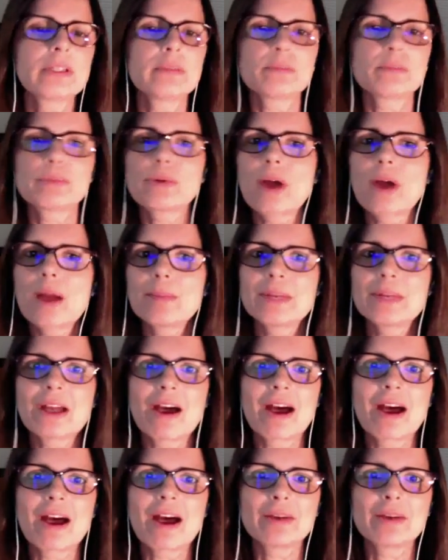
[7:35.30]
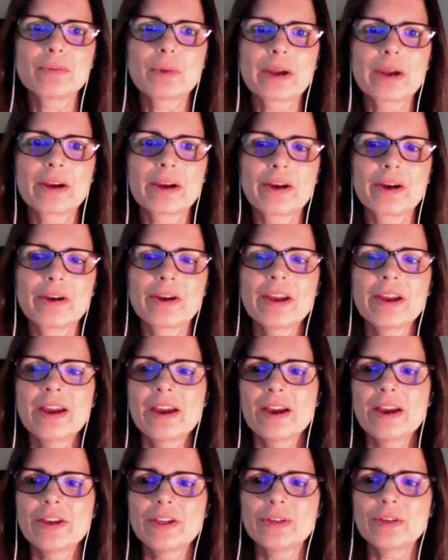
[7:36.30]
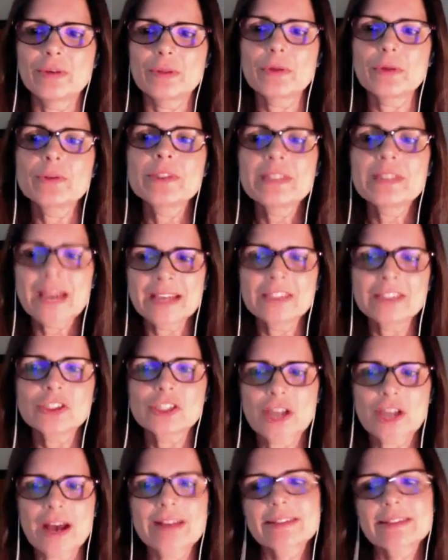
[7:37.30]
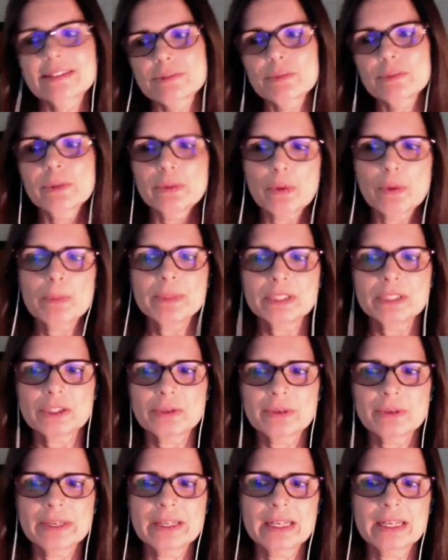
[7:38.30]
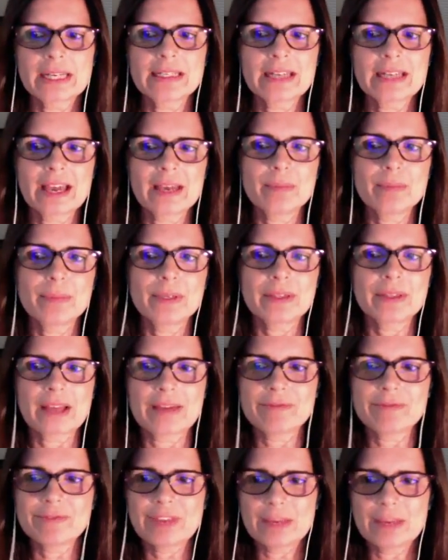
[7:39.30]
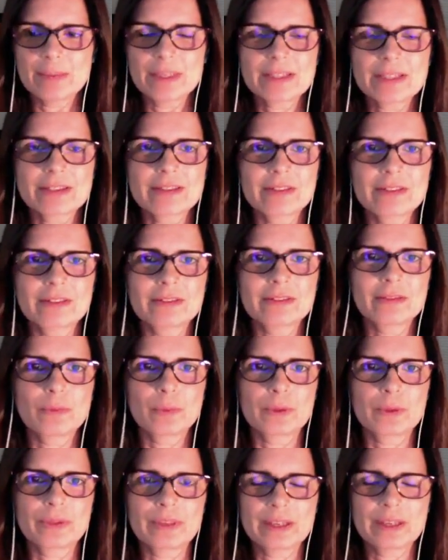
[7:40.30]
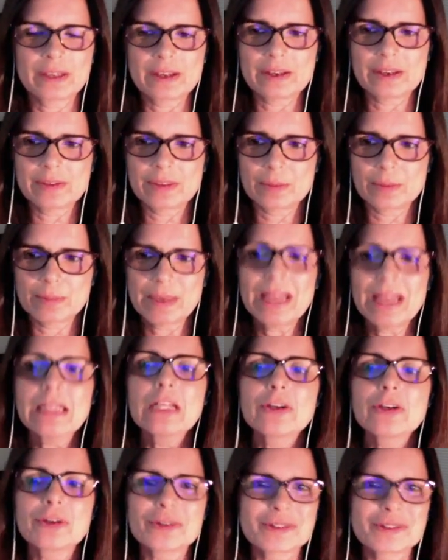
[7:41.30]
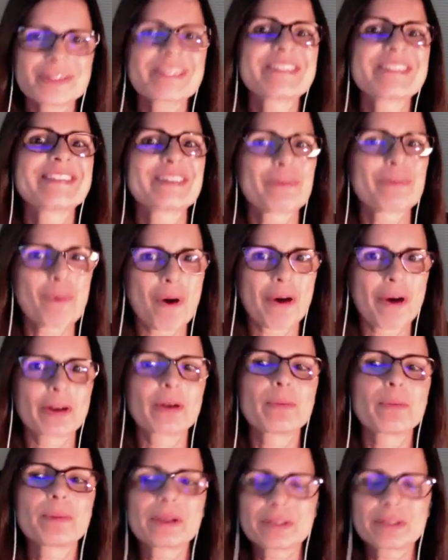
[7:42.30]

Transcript: Promenade where, those night shots, we won't be doing it at night, but that famous with the pillars in the water. But